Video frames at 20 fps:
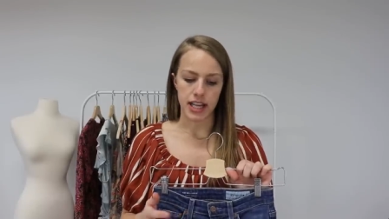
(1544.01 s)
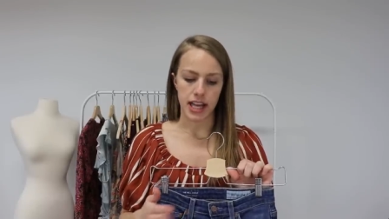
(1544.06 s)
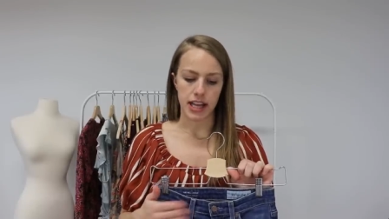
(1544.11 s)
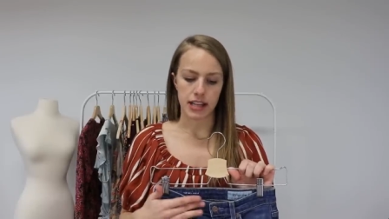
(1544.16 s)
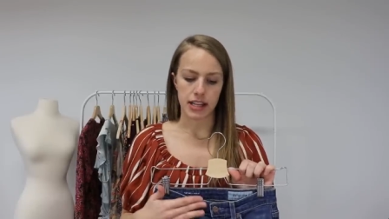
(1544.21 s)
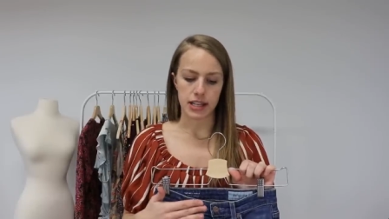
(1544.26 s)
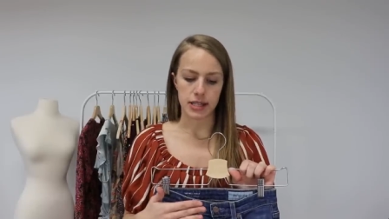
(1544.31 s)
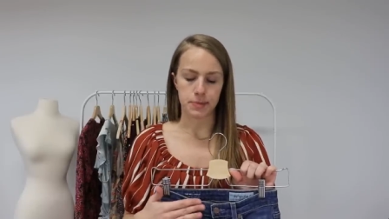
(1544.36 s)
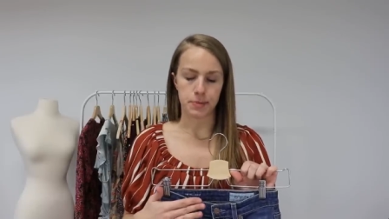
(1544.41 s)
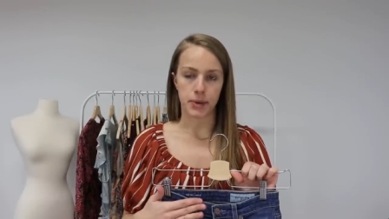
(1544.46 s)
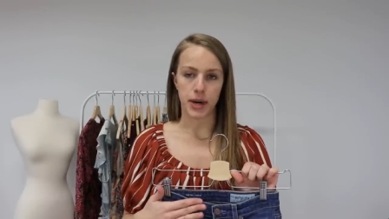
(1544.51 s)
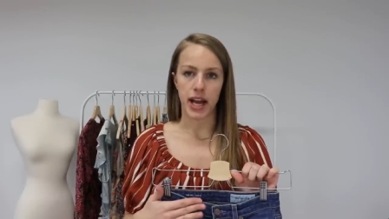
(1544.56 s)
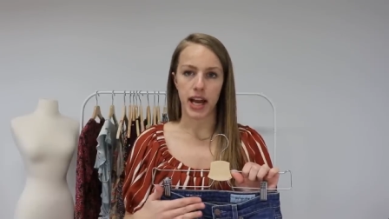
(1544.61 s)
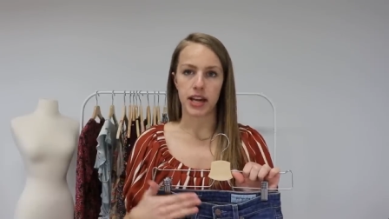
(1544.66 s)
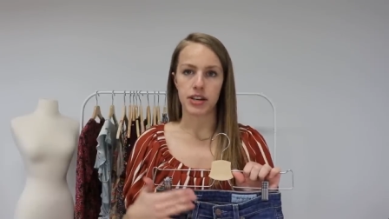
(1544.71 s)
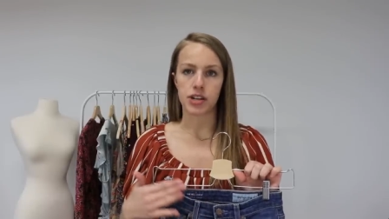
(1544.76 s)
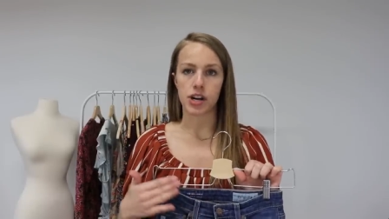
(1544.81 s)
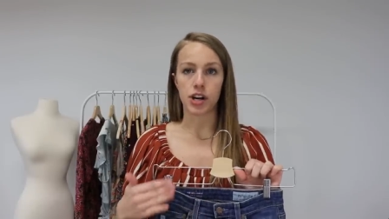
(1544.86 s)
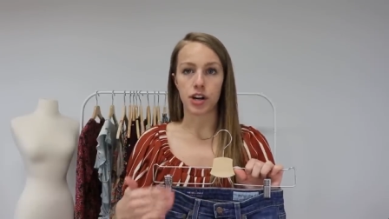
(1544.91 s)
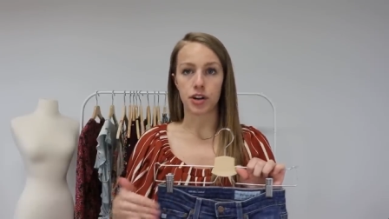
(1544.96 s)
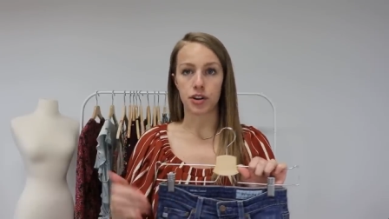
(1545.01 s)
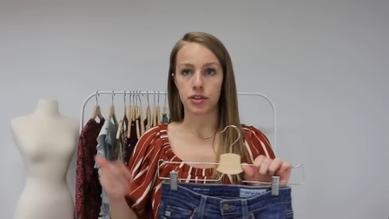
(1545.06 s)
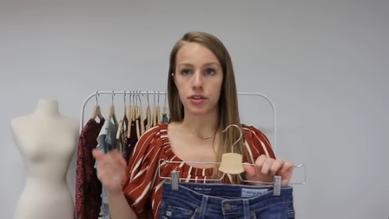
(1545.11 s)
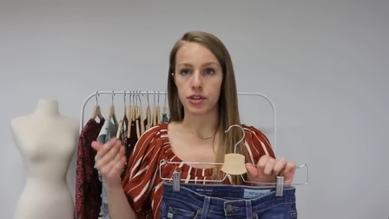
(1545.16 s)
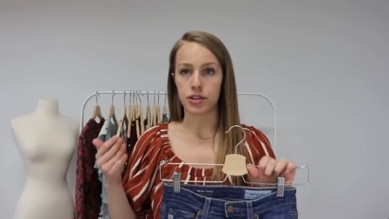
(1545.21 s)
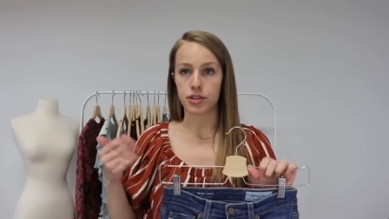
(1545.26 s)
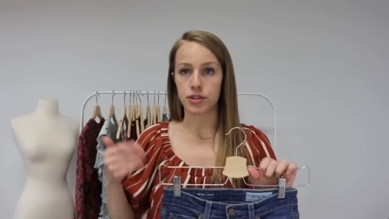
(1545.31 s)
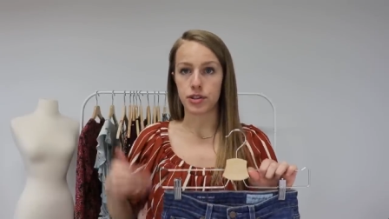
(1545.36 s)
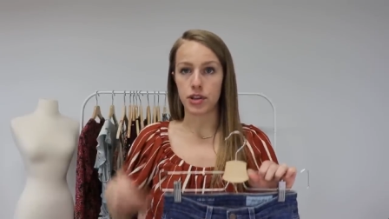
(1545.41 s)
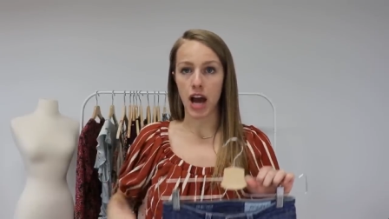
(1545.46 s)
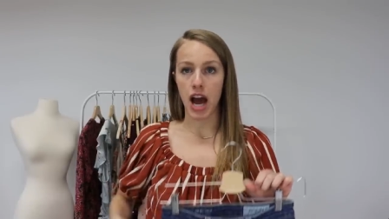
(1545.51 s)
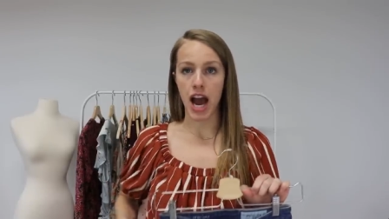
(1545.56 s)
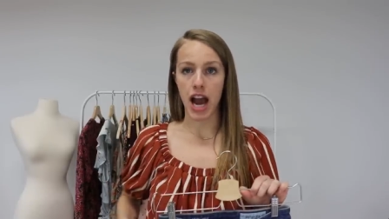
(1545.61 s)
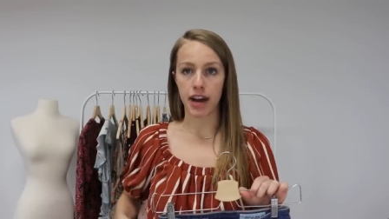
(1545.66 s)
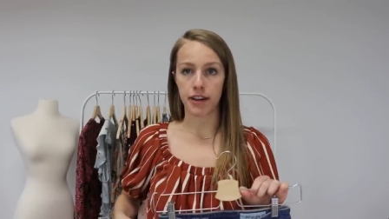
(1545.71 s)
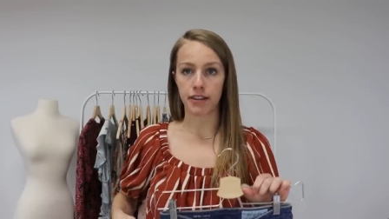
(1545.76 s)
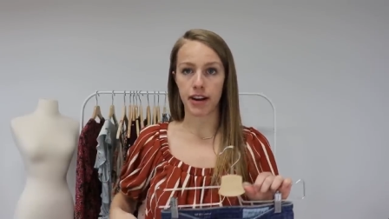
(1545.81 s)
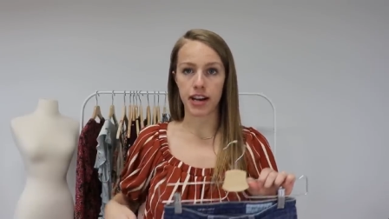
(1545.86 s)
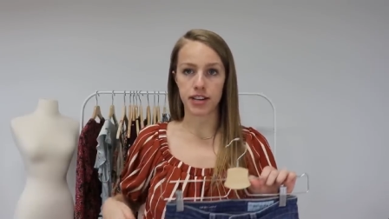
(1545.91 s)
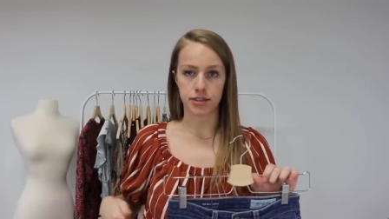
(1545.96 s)
in this brand are this
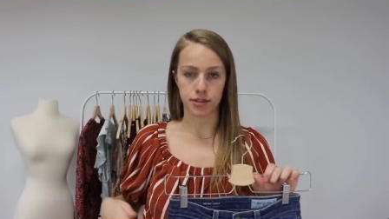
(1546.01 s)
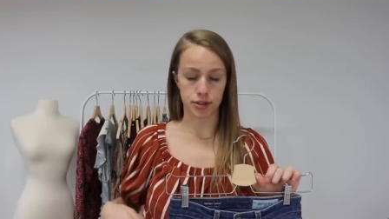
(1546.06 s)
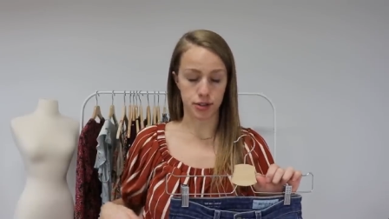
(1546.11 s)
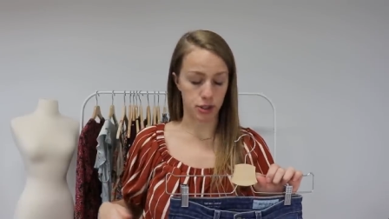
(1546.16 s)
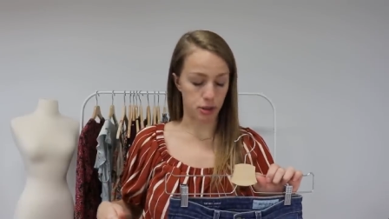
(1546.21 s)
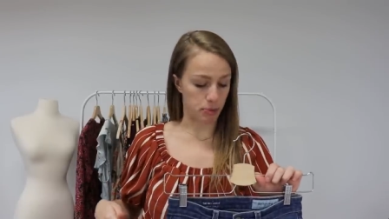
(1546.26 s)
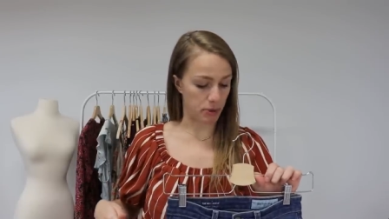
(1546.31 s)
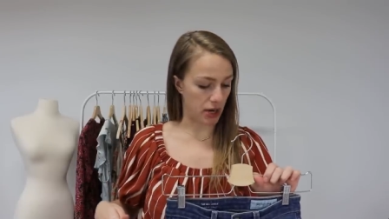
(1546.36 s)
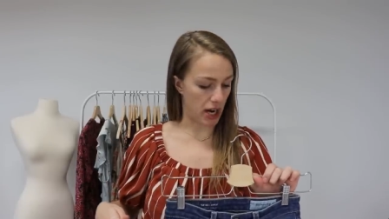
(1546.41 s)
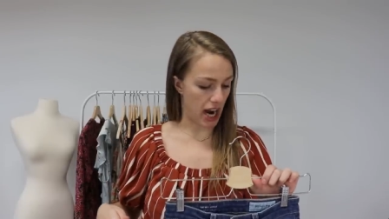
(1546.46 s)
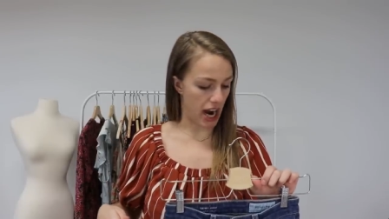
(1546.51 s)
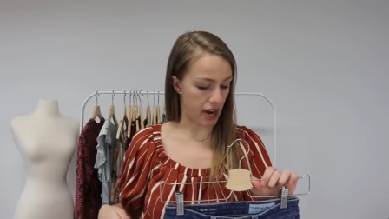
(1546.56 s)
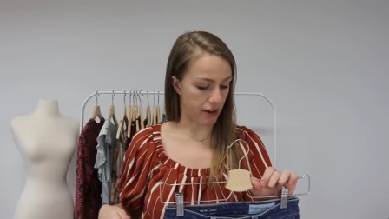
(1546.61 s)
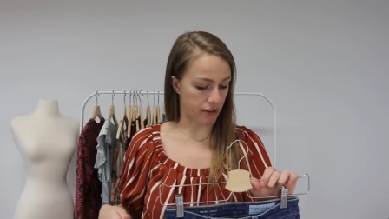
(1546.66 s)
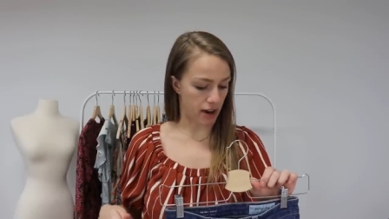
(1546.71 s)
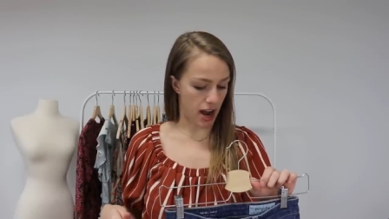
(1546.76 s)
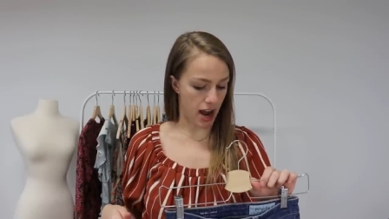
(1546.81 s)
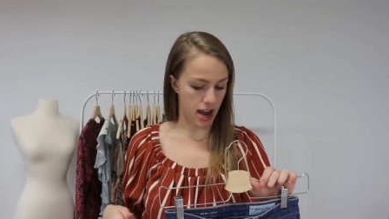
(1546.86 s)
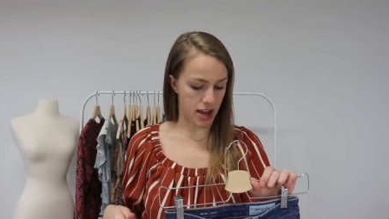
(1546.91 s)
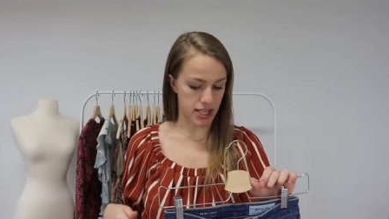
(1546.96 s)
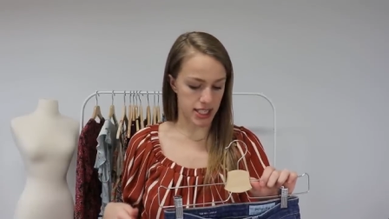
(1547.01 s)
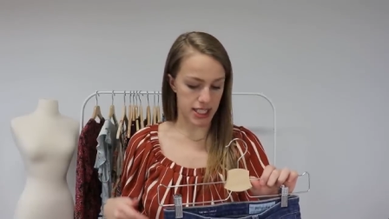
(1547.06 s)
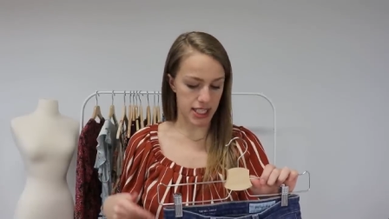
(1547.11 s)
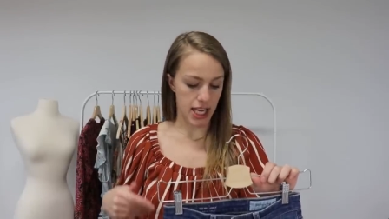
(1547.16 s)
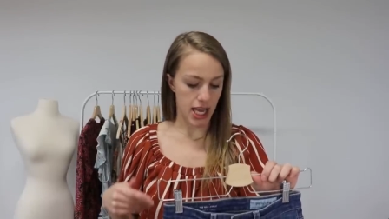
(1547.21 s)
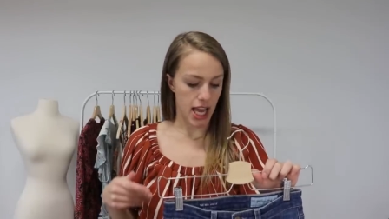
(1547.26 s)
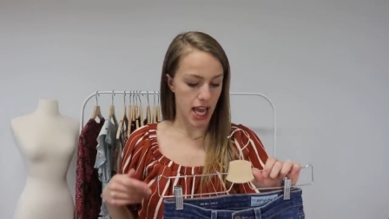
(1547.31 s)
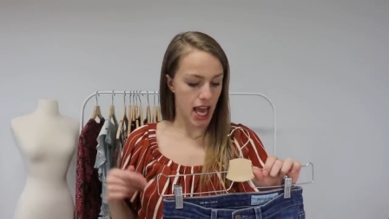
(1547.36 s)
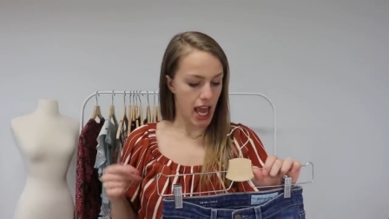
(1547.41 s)
high-rise or super high-rise,